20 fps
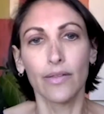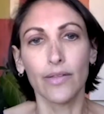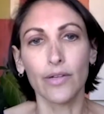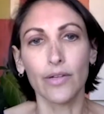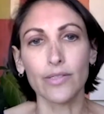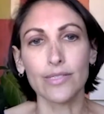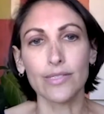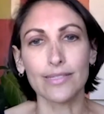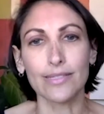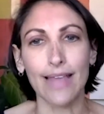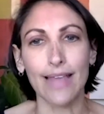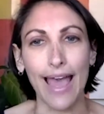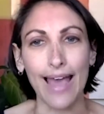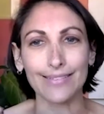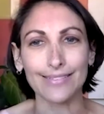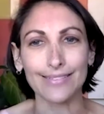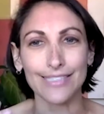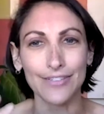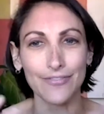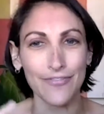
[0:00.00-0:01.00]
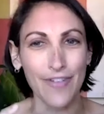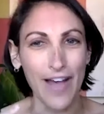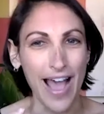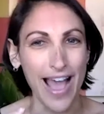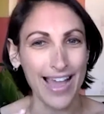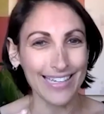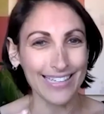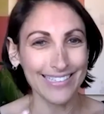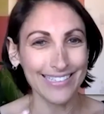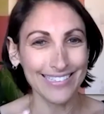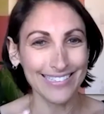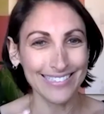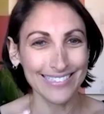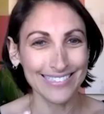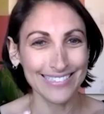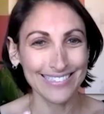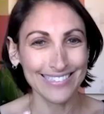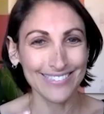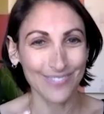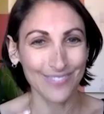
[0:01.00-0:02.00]
there's that
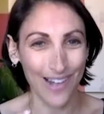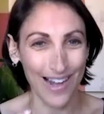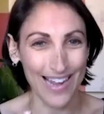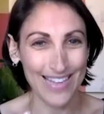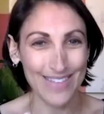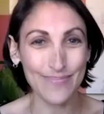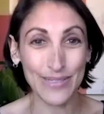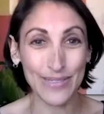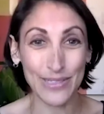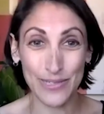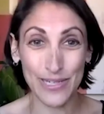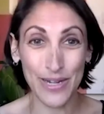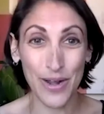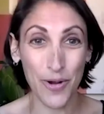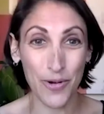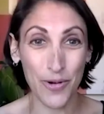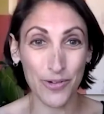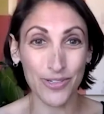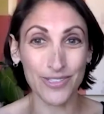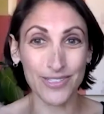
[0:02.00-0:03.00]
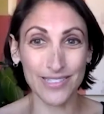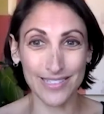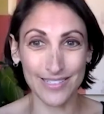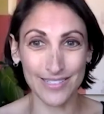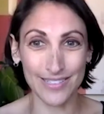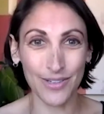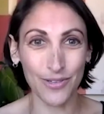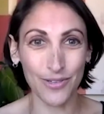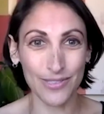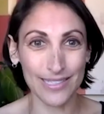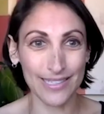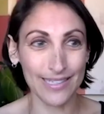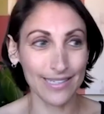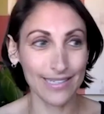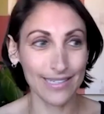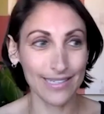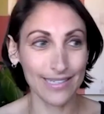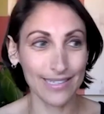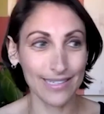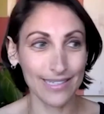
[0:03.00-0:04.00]
divide, right, between owners and
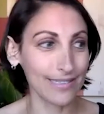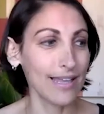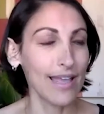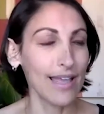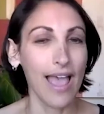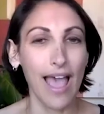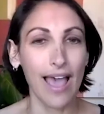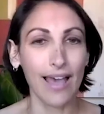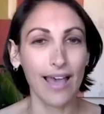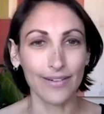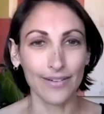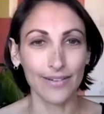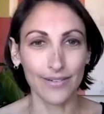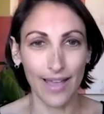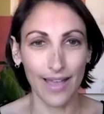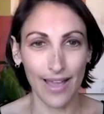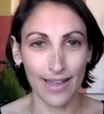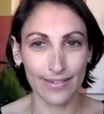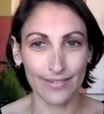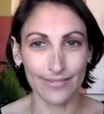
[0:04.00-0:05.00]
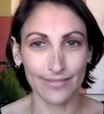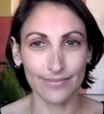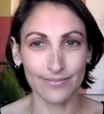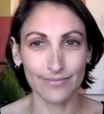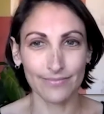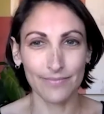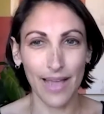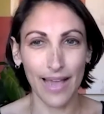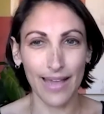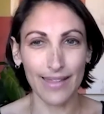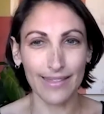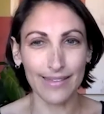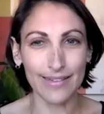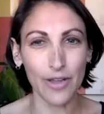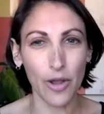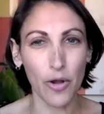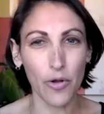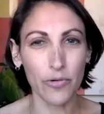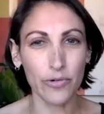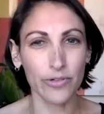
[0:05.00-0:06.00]
associates. And
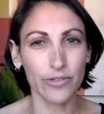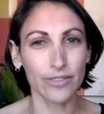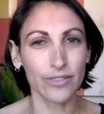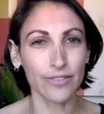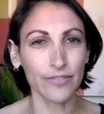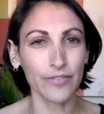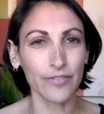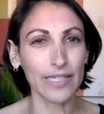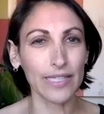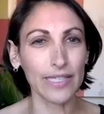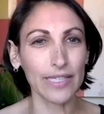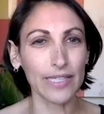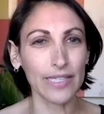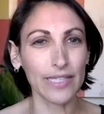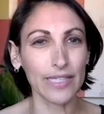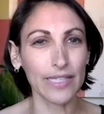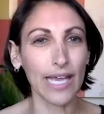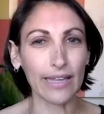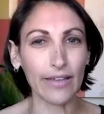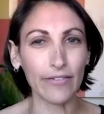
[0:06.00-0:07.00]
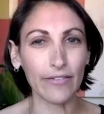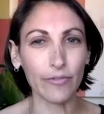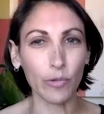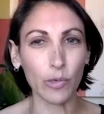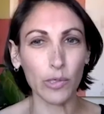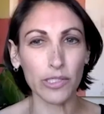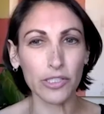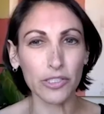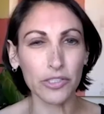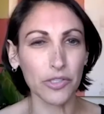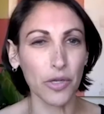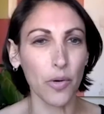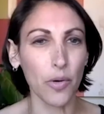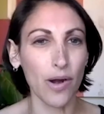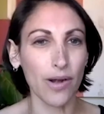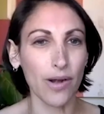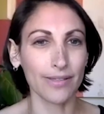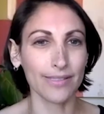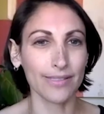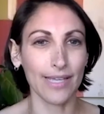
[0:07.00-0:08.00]
I think owners feel like they've worked
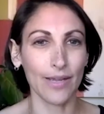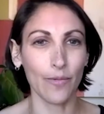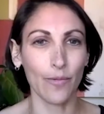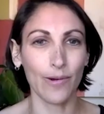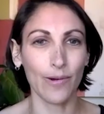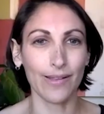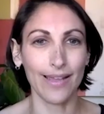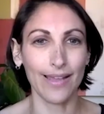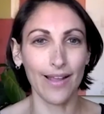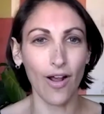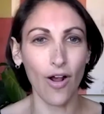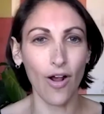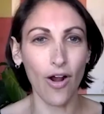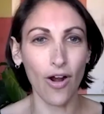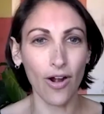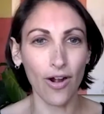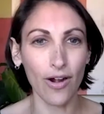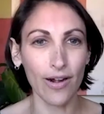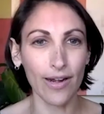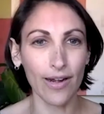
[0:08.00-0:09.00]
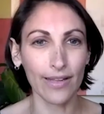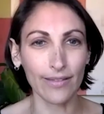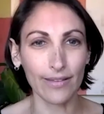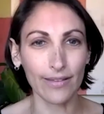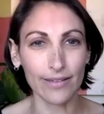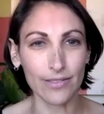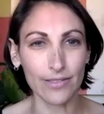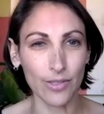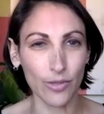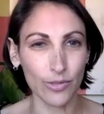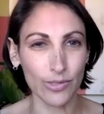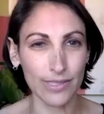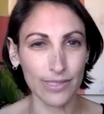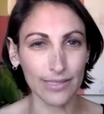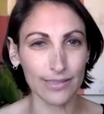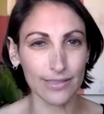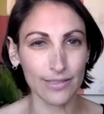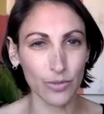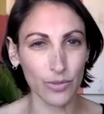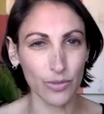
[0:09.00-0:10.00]
so hard to get where they are, and that
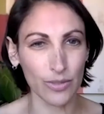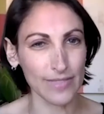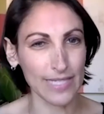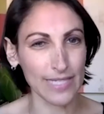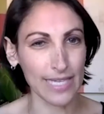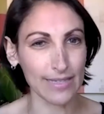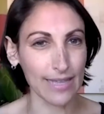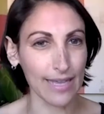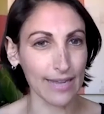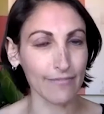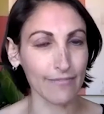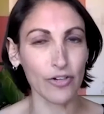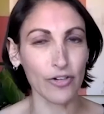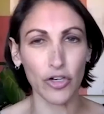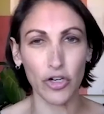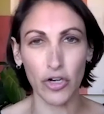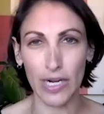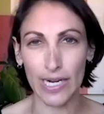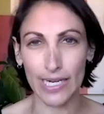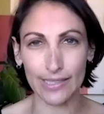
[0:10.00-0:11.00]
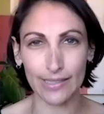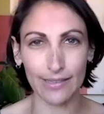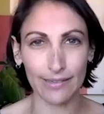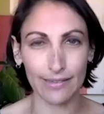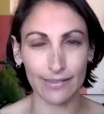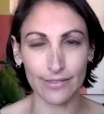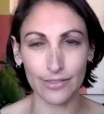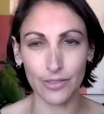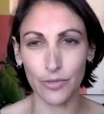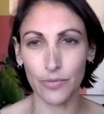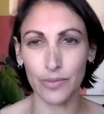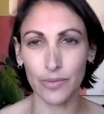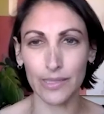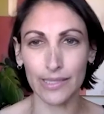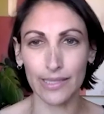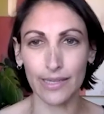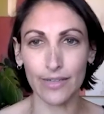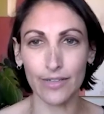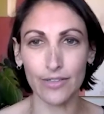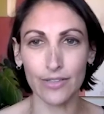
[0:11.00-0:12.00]
associates sort of take that for granted and
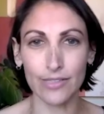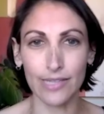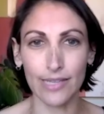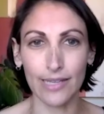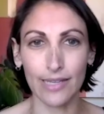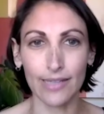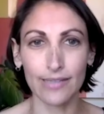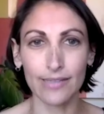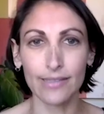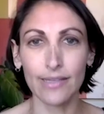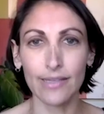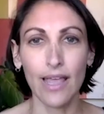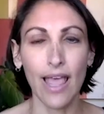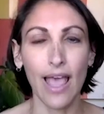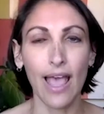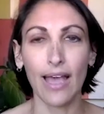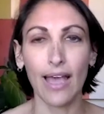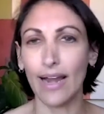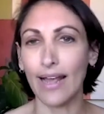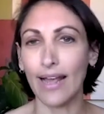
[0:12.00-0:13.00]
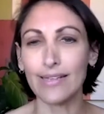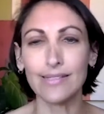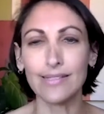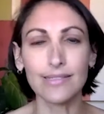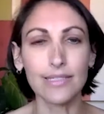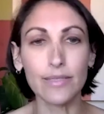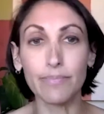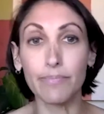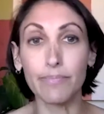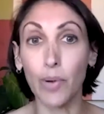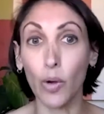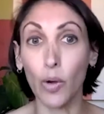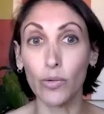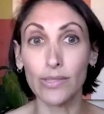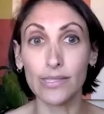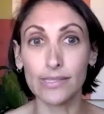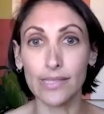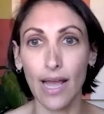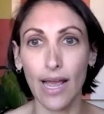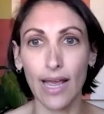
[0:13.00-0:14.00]
don't really understand. And I
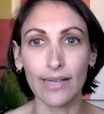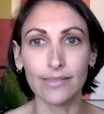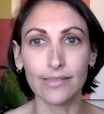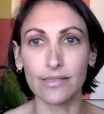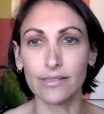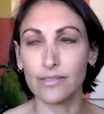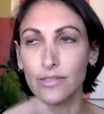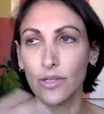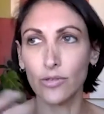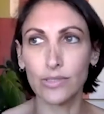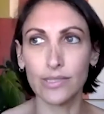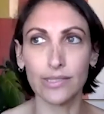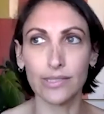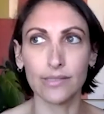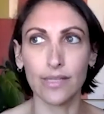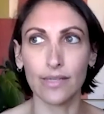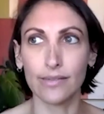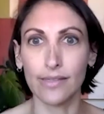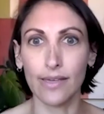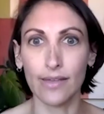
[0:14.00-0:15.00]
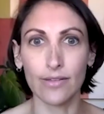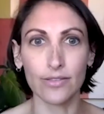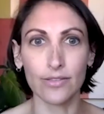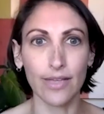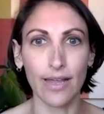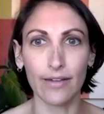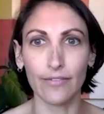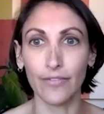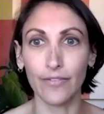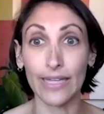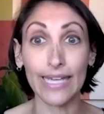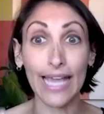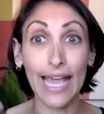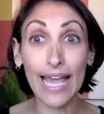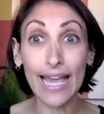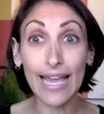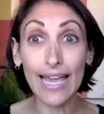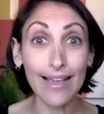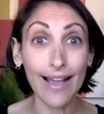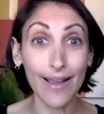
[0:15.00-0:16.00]
see both sides. Associates on the other side
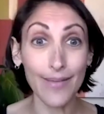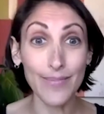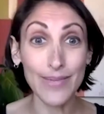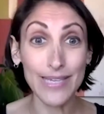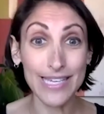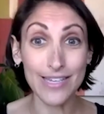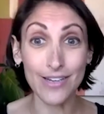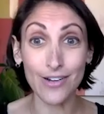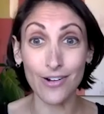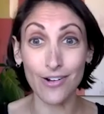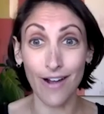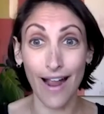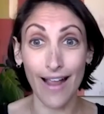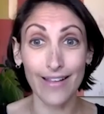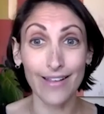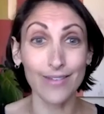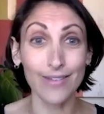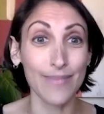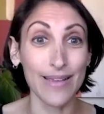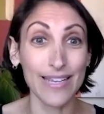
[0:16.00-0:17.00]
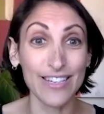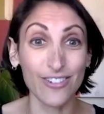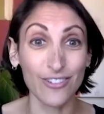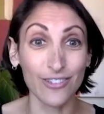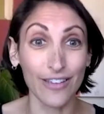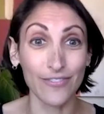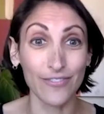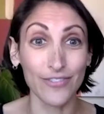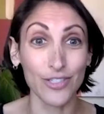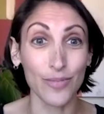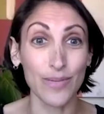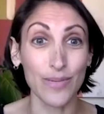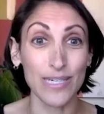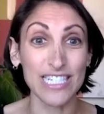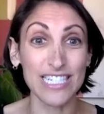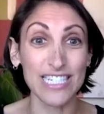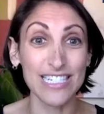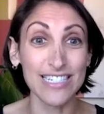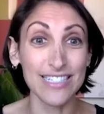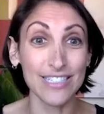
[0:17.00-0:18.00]
feel like, hey, I'm here. I could make your life
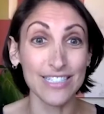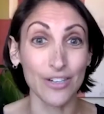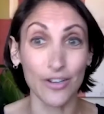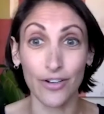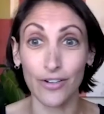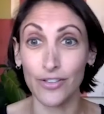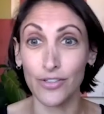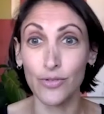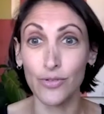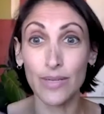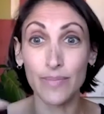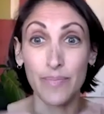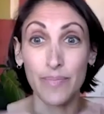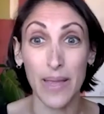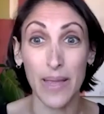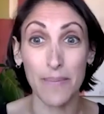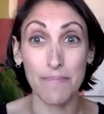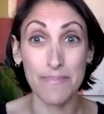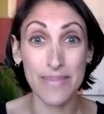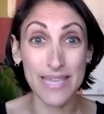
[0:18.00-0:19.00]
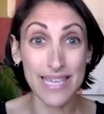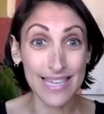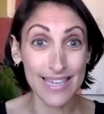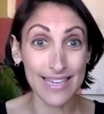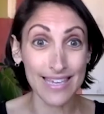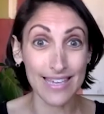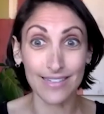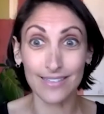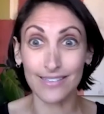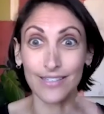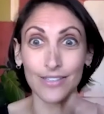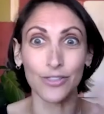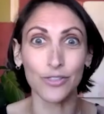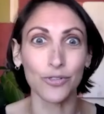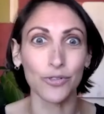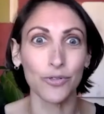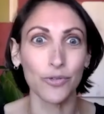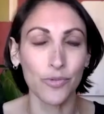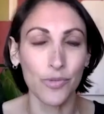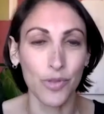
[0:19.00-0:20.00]
so much easier. You can pay me to
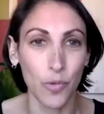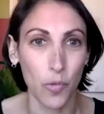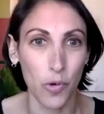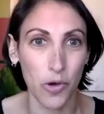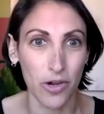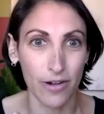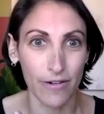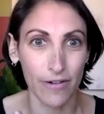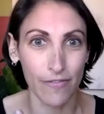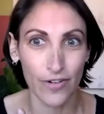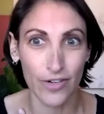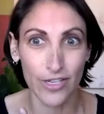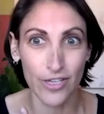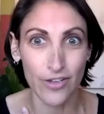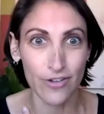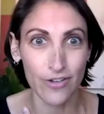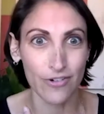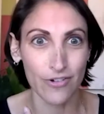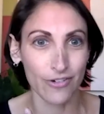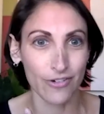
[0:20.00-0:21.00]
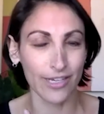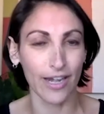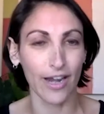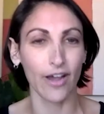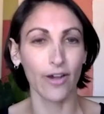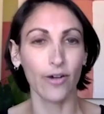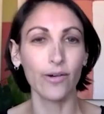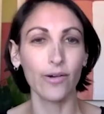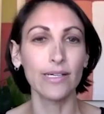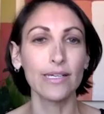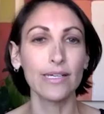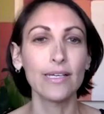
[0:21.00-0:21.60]
do the work for you, you know?